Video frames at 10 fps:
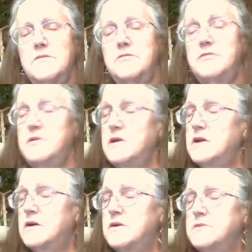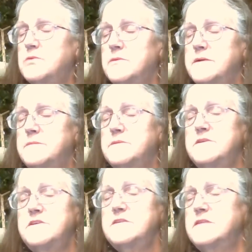Very large woman, but
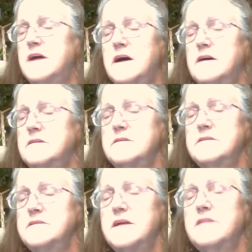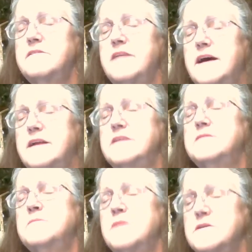it's not fat, it's
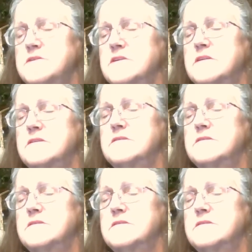muscle.